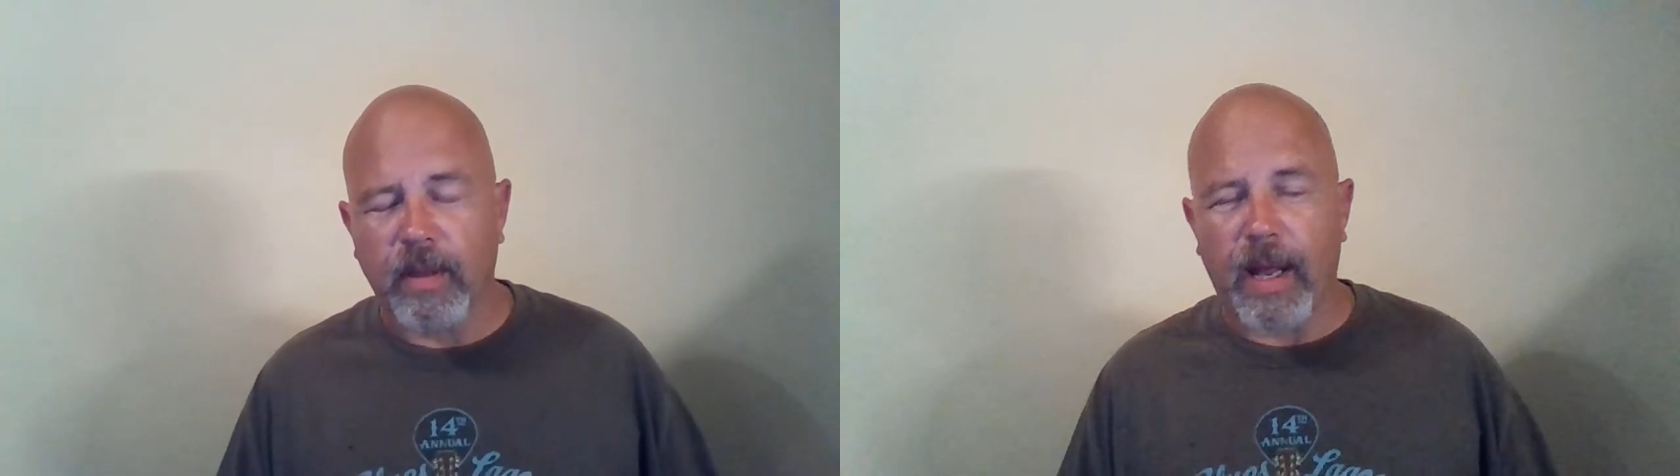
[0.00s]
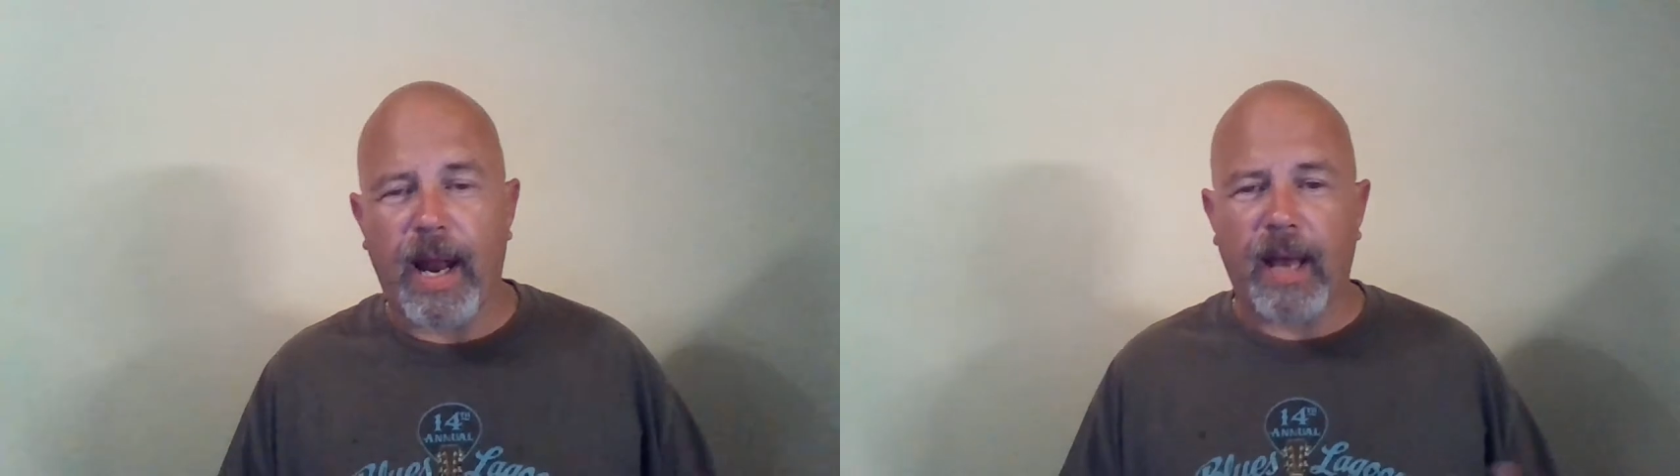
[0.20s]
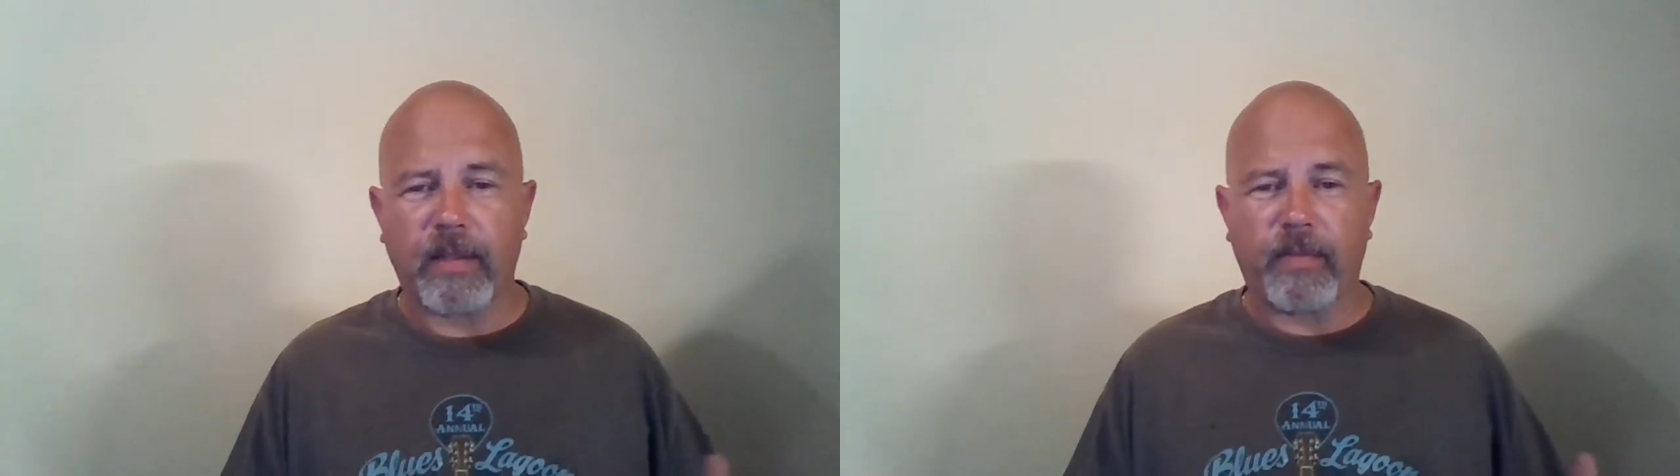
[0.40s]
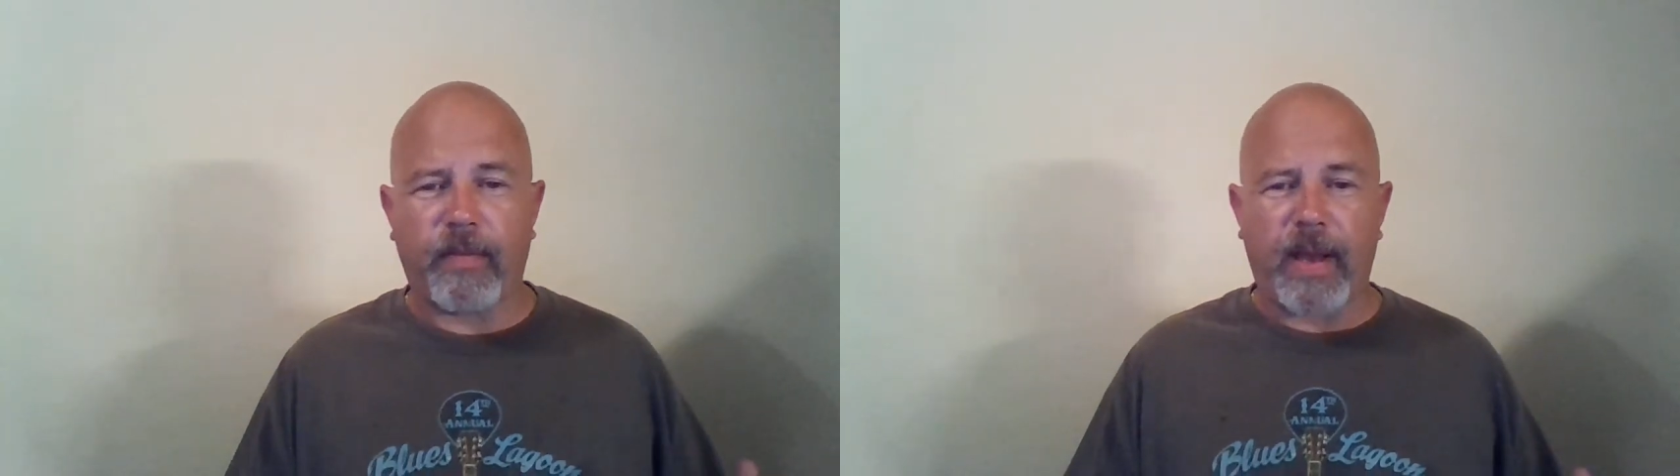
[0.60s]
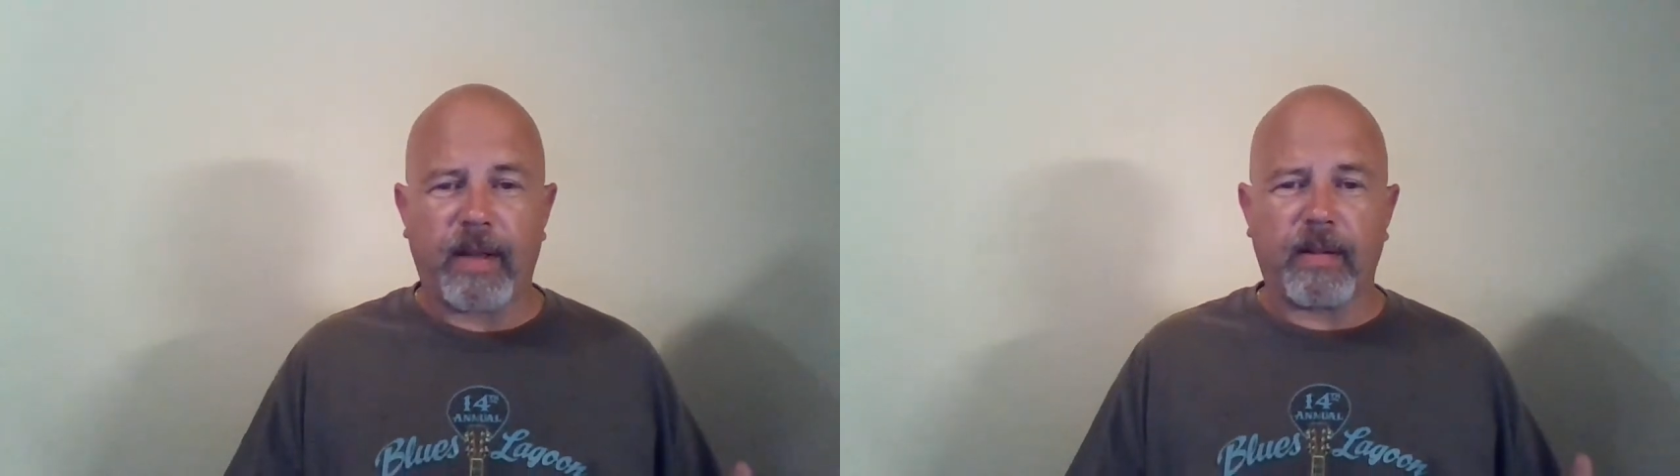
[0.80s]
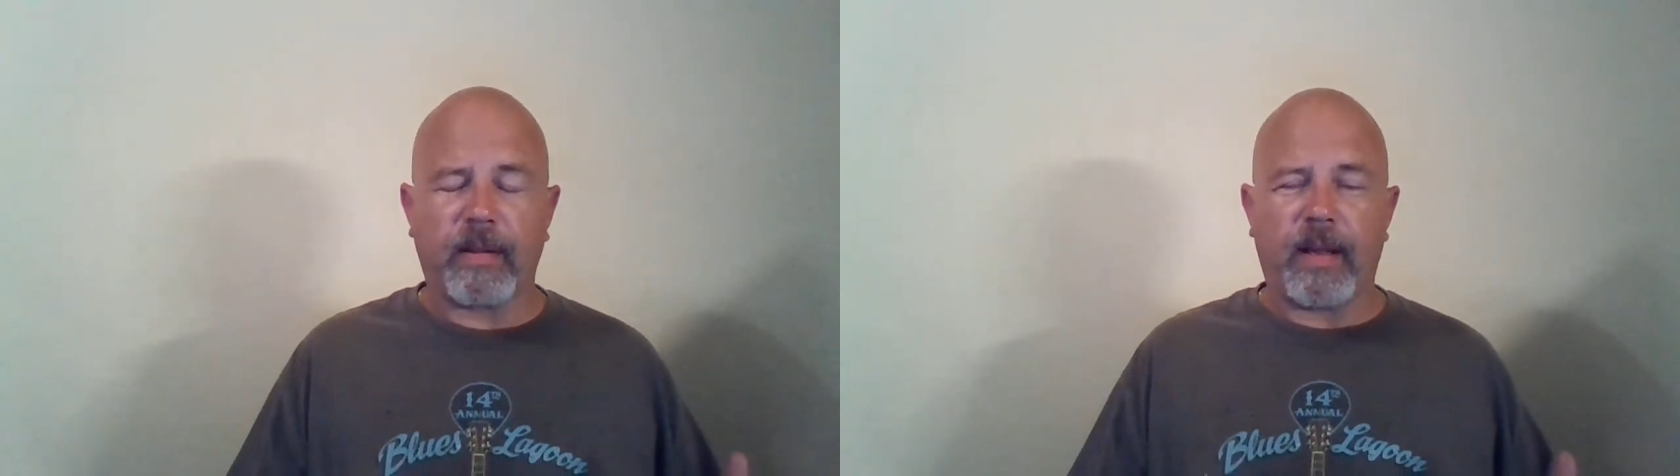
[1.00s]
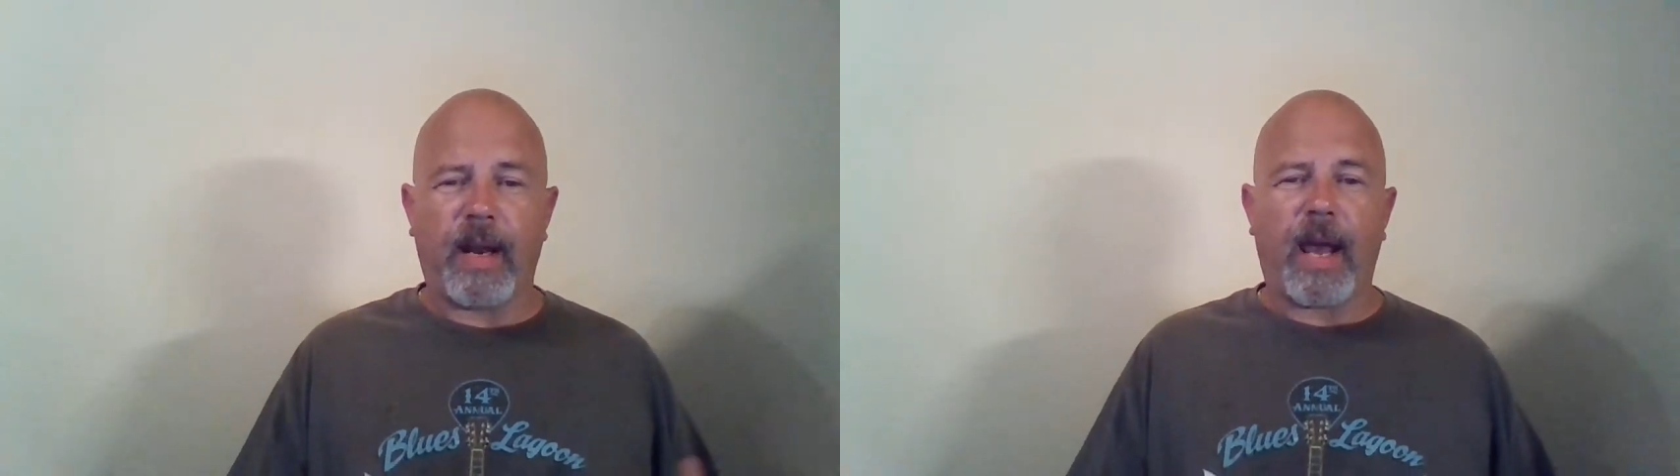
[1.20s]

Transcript: that has faith and